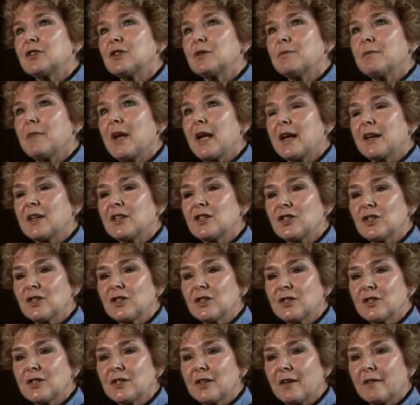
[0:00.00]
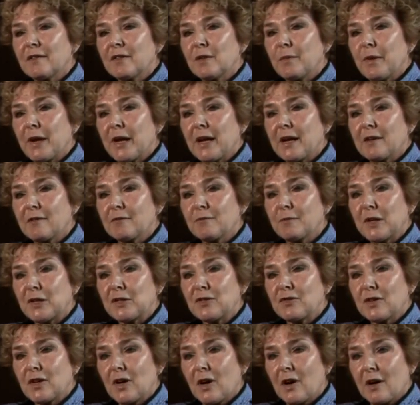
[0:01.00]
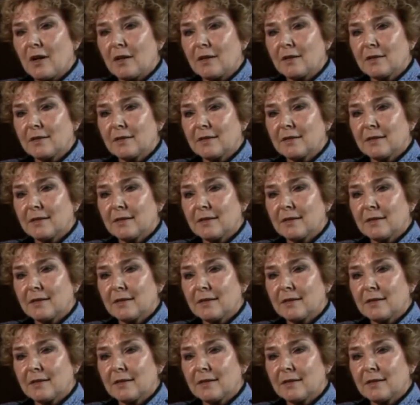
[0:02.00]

to managers of the Bank of Montreal.